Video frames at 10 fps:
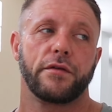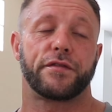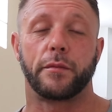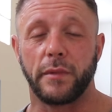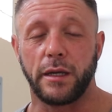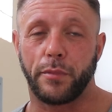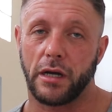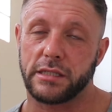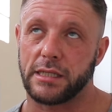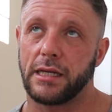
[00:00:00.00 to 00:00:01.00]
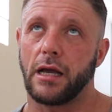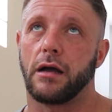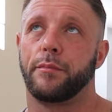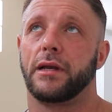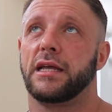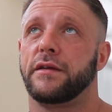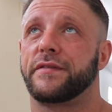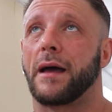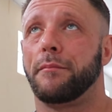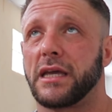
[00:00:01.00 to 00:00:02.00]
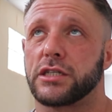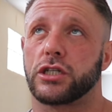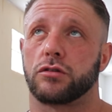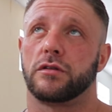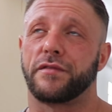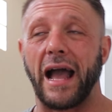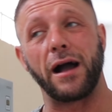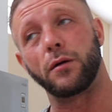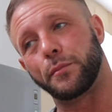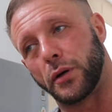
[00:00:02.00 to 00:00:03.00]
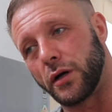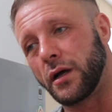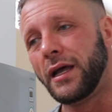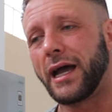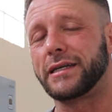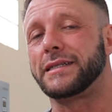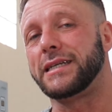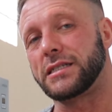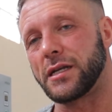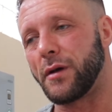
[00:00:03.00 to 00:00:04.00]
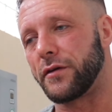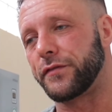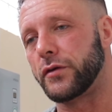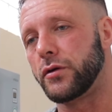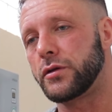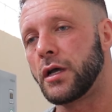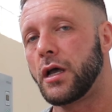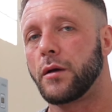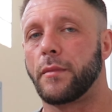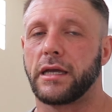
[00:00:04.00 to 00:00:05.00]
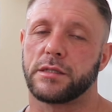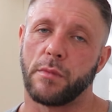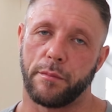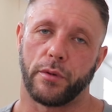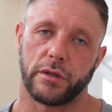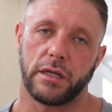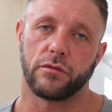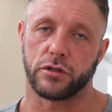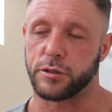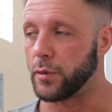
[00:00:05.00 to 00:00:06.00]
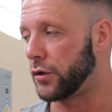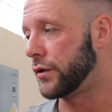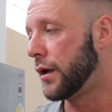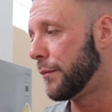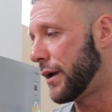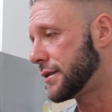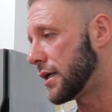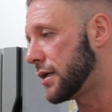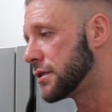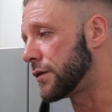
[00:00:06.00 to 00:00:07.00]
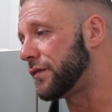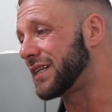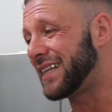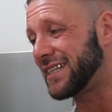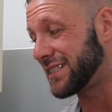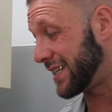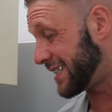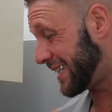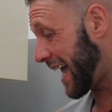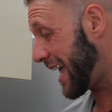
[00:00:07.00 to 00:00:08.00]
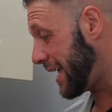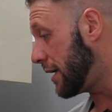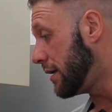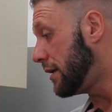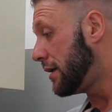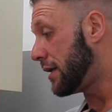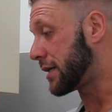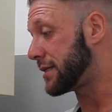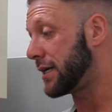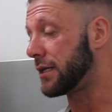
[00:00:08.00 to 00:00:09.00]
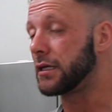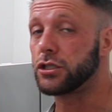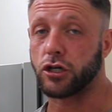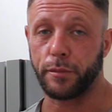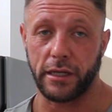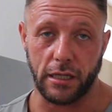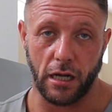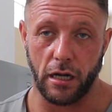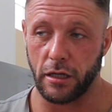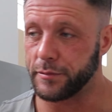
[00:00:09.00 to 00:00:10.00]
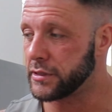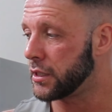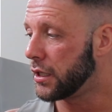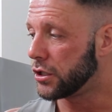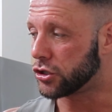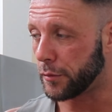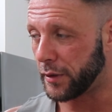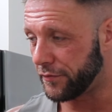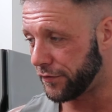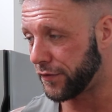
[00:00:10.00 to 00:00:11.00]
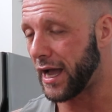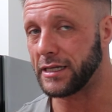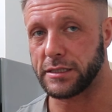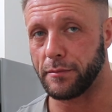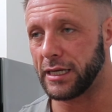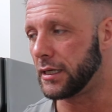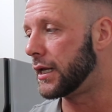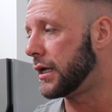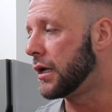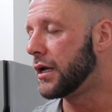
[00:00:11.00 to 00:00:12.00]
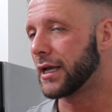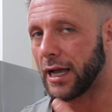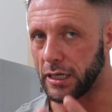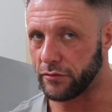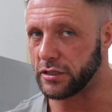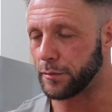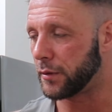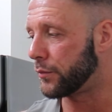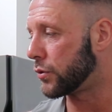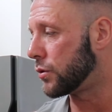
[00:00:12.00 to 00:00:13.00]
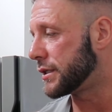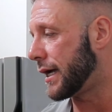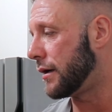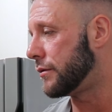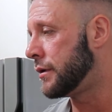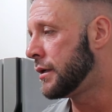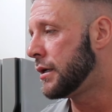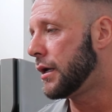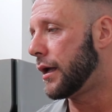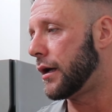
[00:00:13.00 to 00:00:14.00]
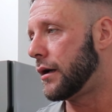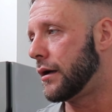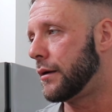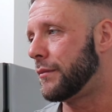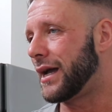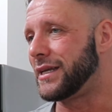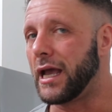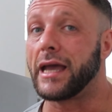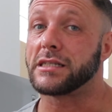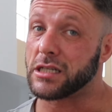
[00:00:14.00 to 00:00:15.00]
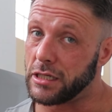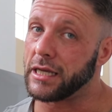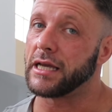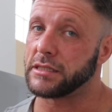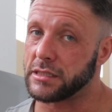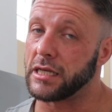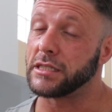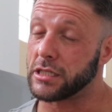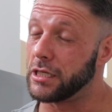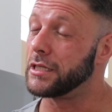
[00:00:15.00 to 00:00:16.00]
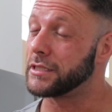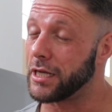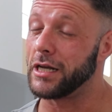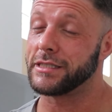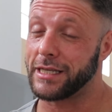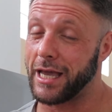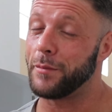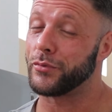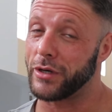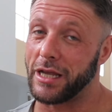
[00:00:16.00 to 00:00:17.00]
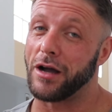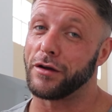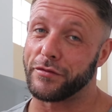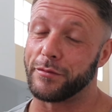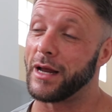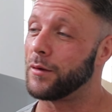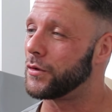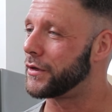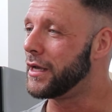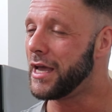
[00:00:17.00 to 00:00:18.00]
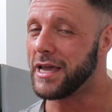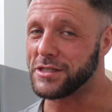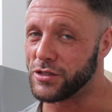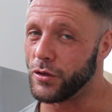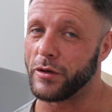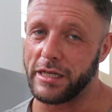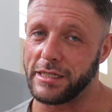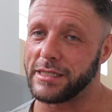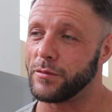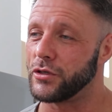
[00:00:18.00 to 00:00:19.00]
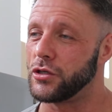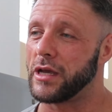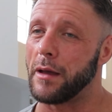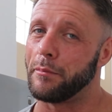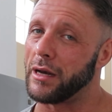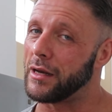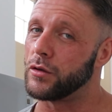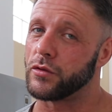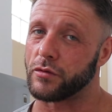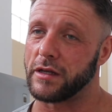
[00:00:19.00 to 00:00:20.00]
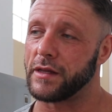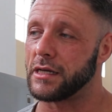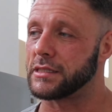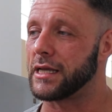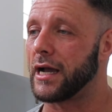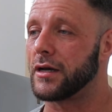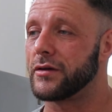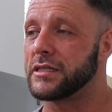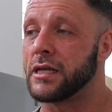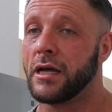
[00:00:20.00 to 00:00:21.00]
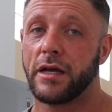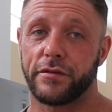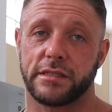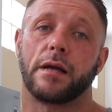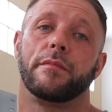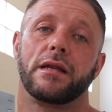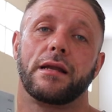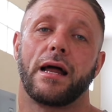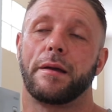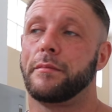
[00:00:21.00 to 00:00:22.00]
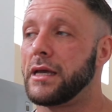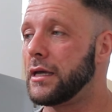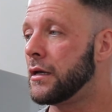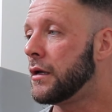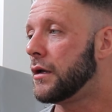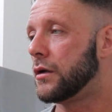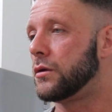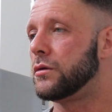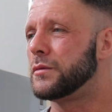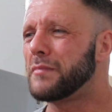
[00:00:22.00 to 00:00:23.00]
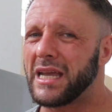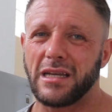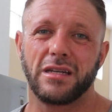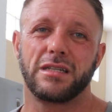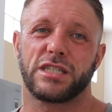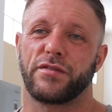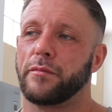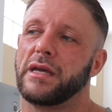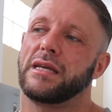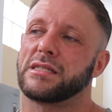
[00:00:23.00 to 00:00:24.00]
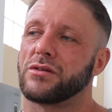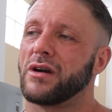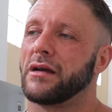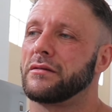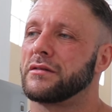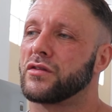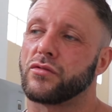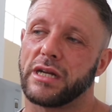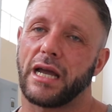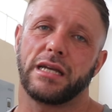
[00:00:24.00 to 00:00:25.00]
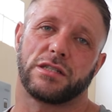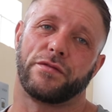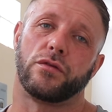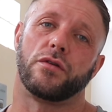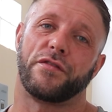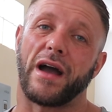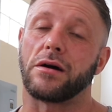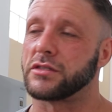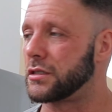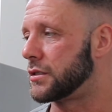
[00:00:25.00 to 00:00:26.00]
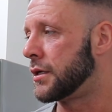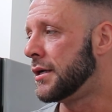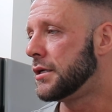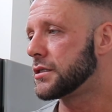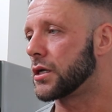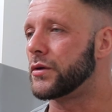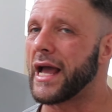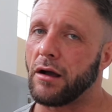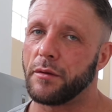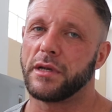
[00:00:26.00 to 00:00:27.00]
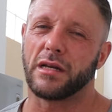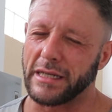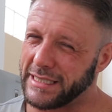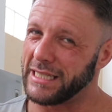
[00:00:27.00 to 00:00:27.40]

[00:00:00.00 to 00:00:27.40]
For me personally, I believe that mixture of output and a decent amount of food makes my body respond better. So for today, like I said, dropping carbs, dropping fats mainly, calories have been brought down, um, and yet it's going to get it's going to start to get pretty hard from now on. It's not easy when you get below 3,000 calories for somebody like me, who maintenance for me is around 3,8 to 4,000. So now I'm in a